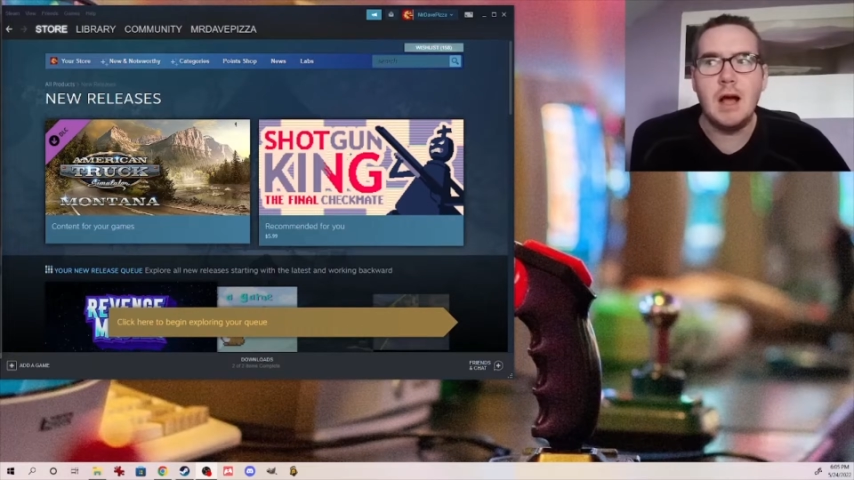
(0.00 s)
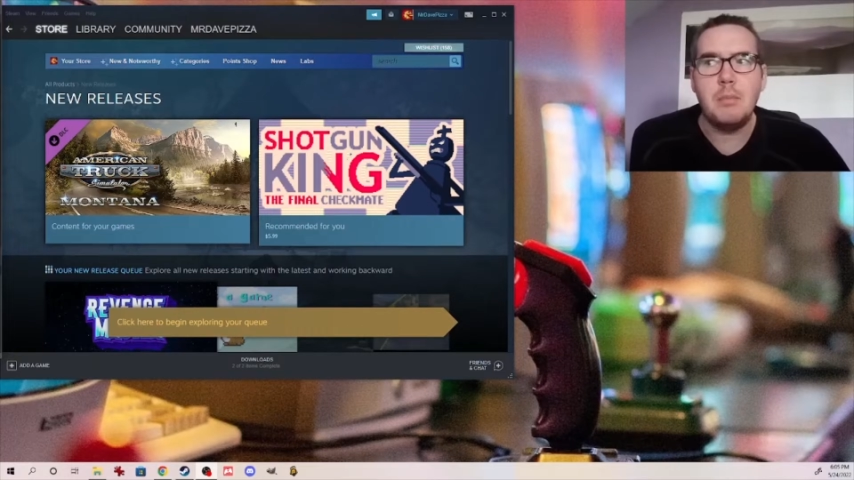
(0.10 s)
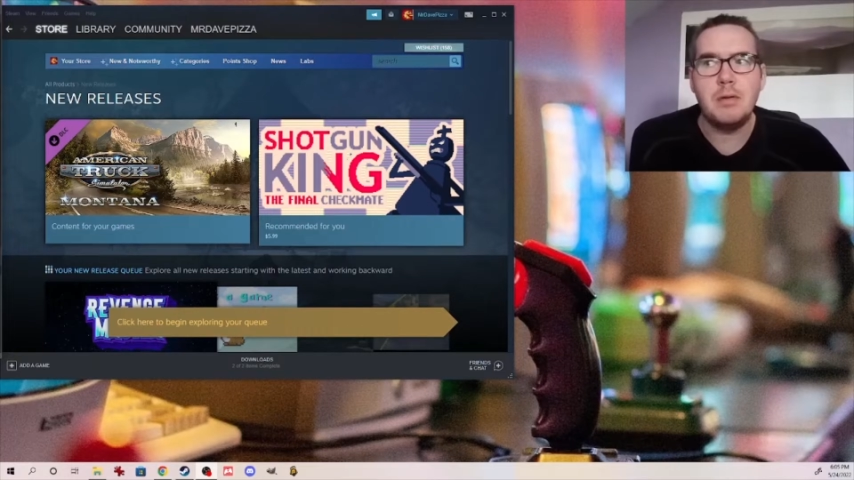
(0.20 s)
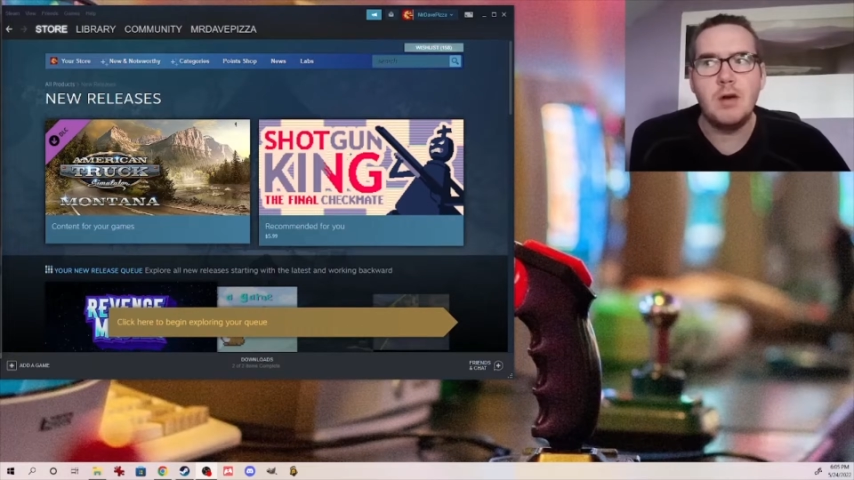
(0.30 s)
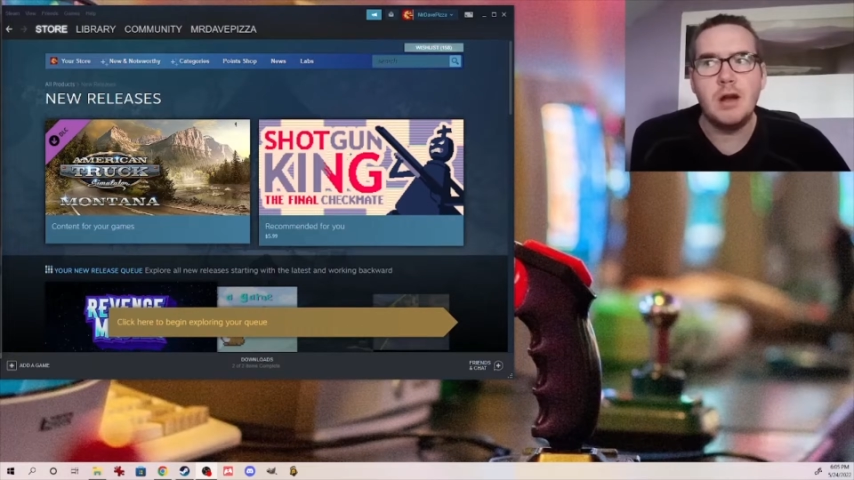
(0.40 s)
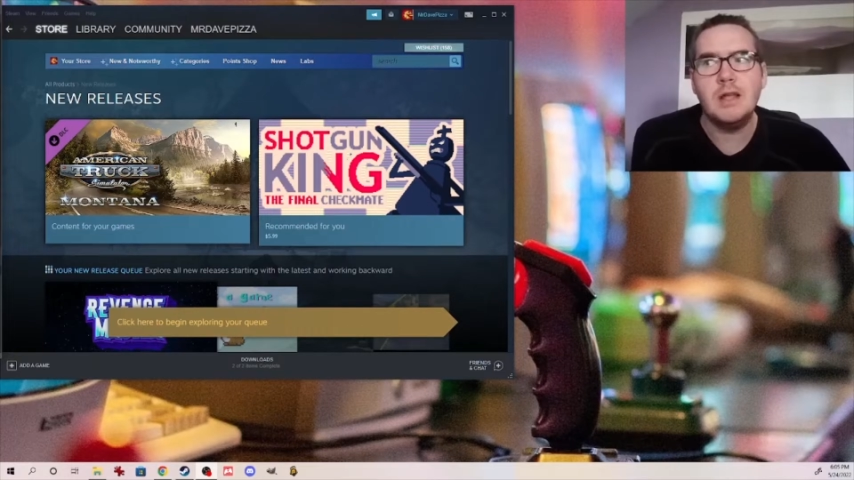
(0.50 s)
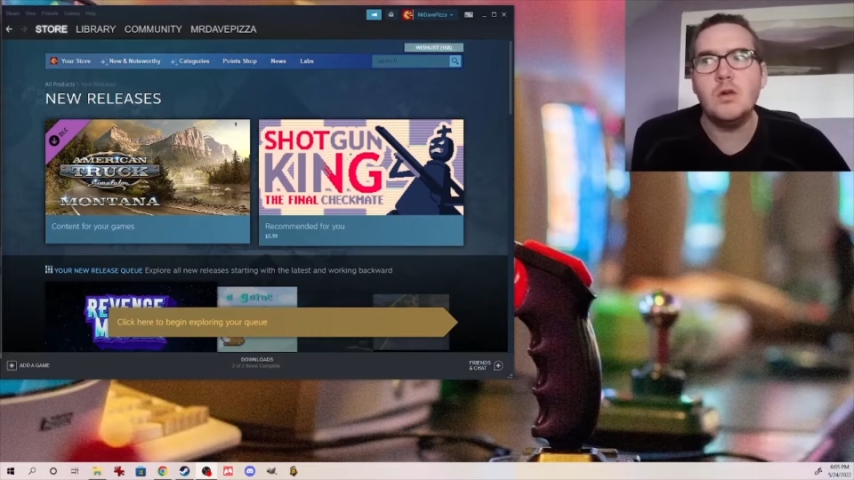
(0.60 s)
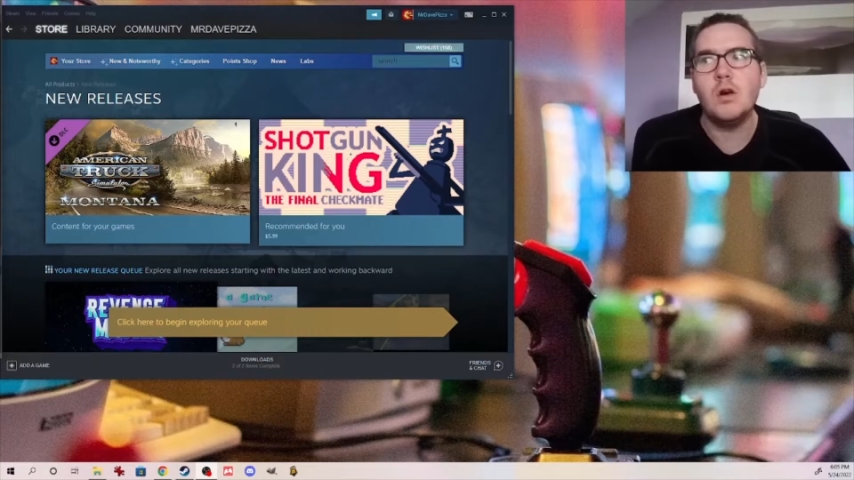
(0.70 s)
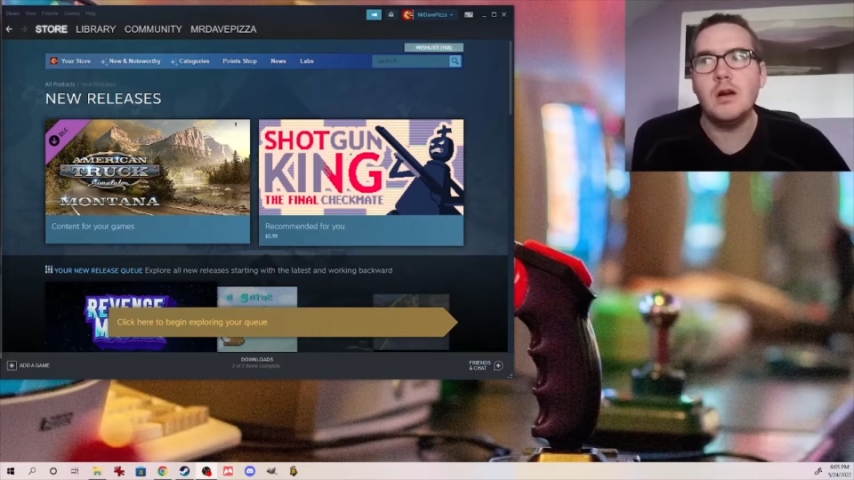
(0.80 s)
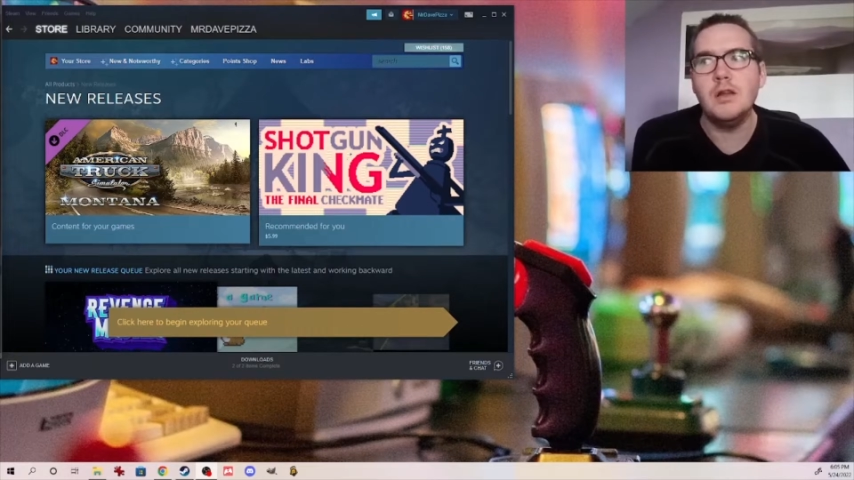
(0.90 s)
up and
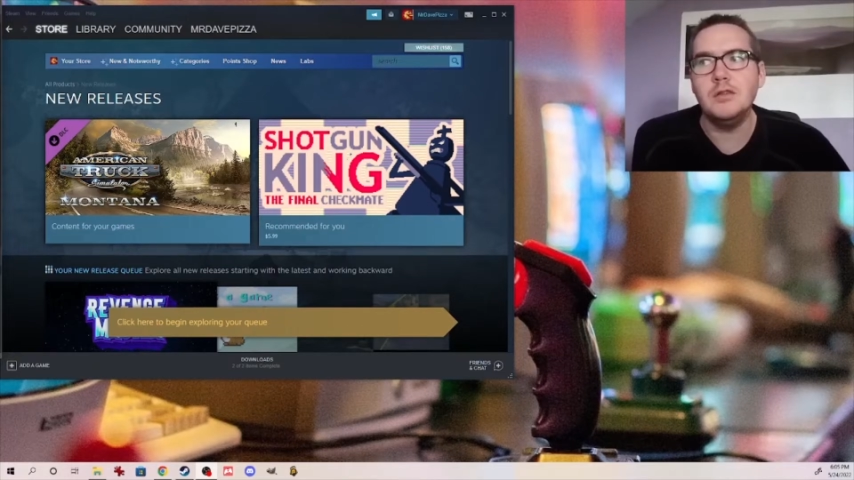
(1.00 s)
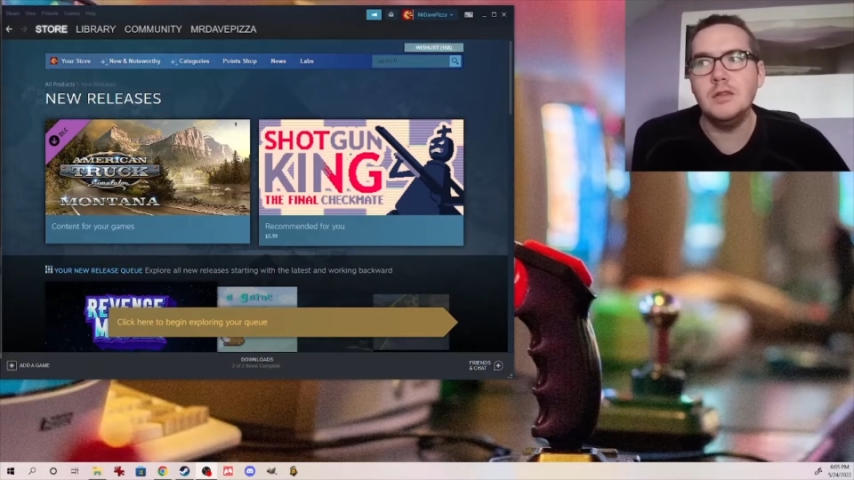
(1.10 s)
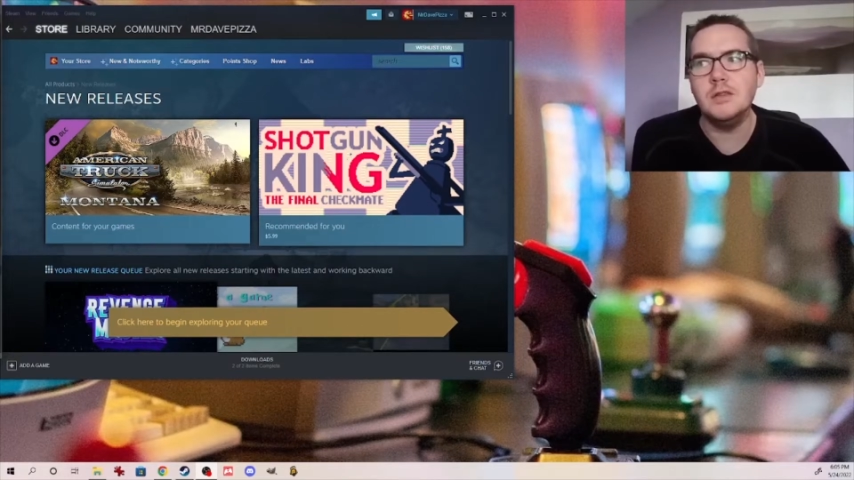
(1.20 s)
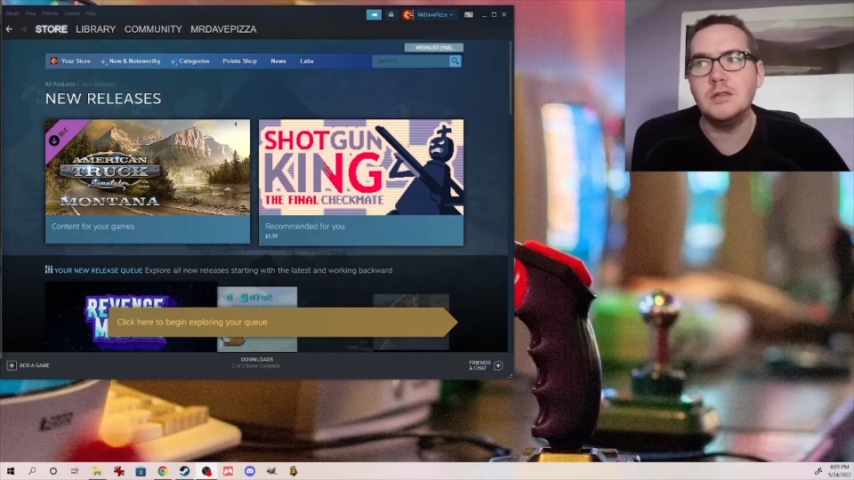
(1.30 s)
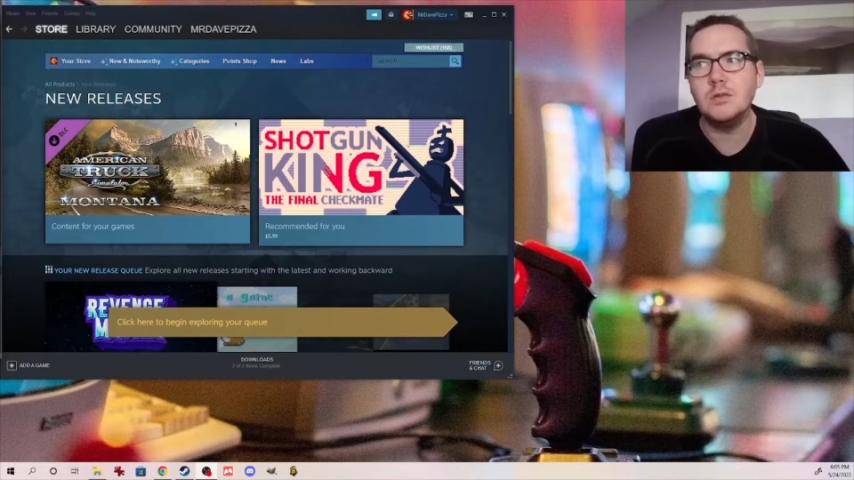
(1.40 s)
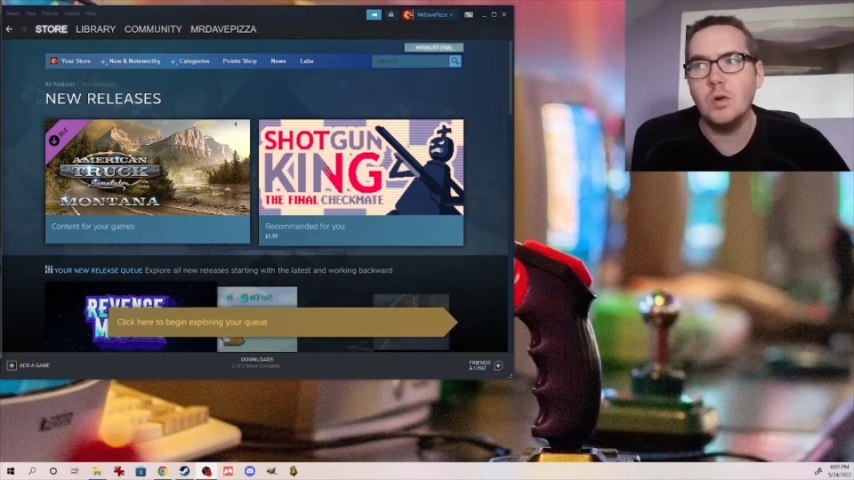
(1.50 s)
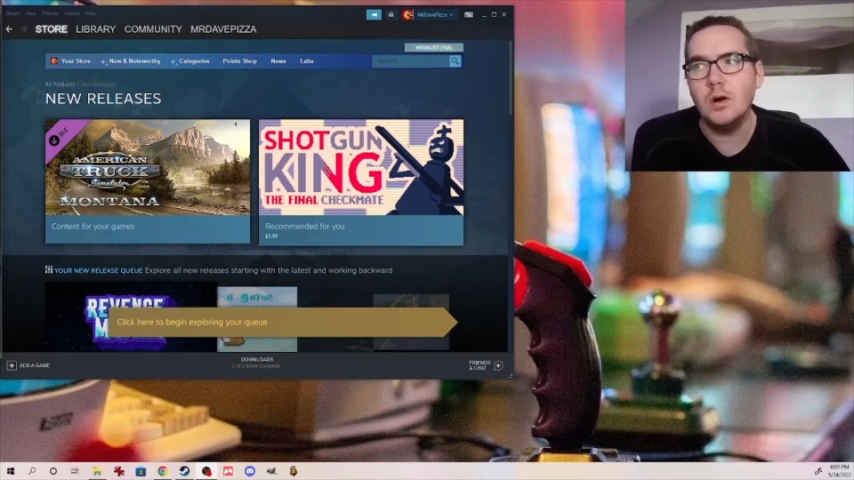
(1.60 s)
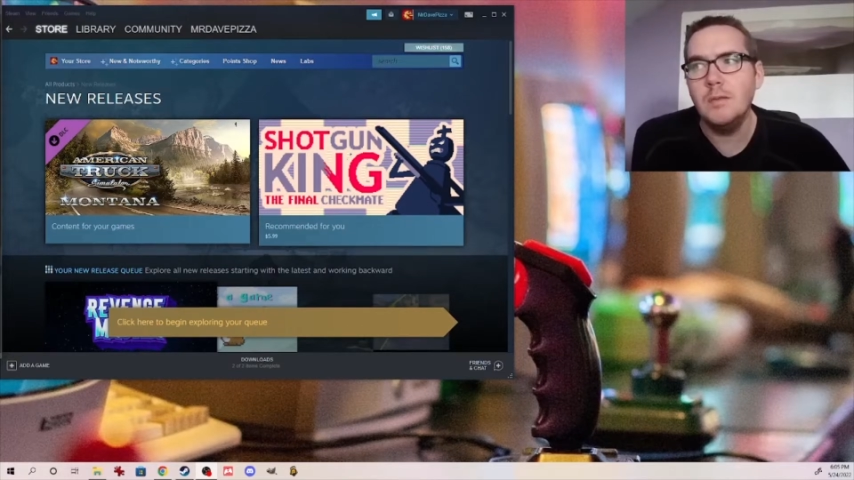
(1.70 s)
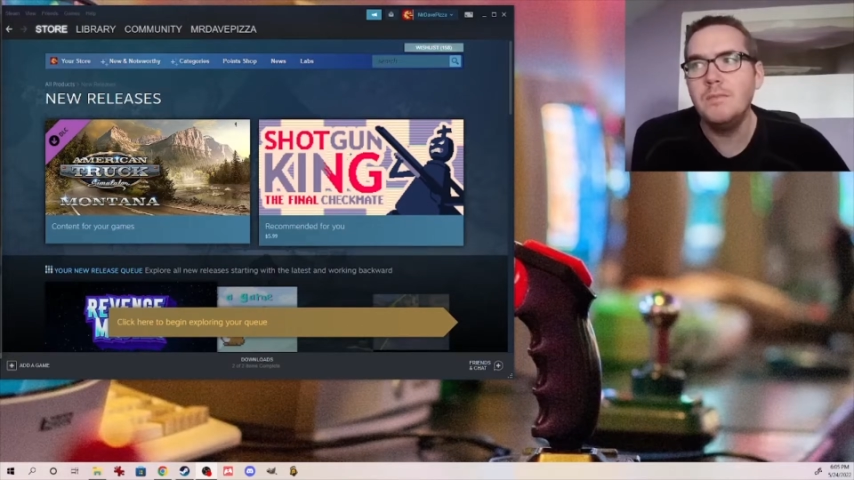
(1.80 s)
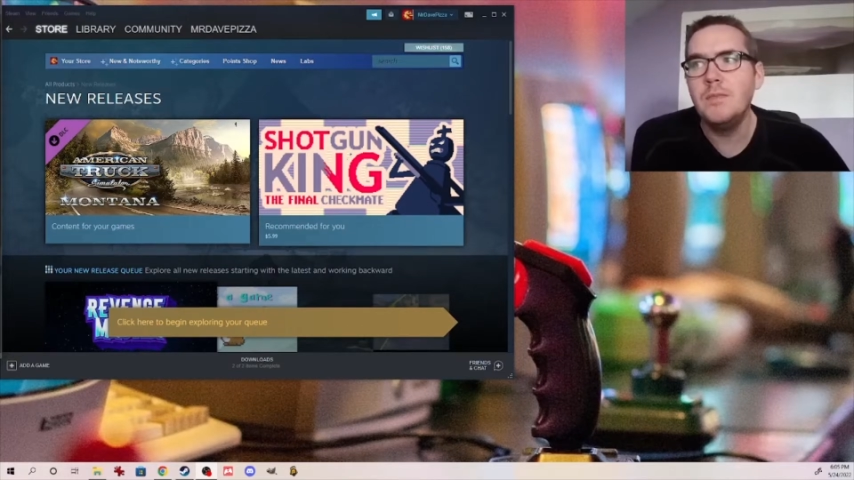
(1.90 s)
running or are using the
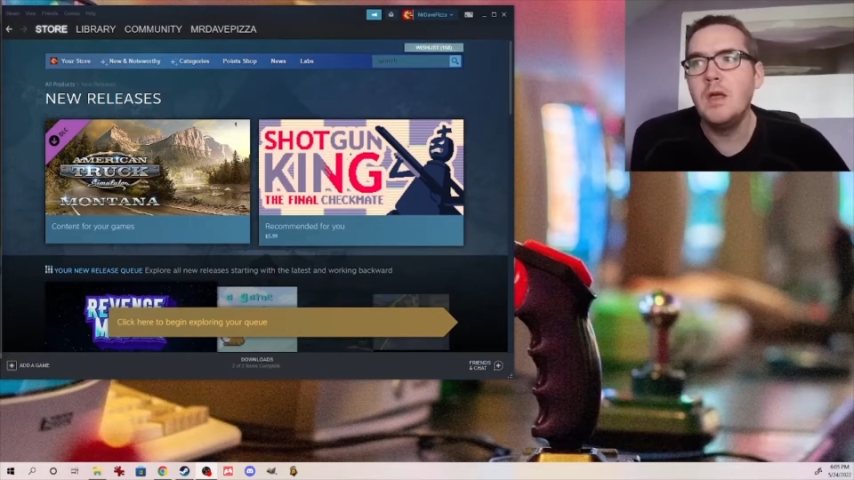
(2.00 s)
store,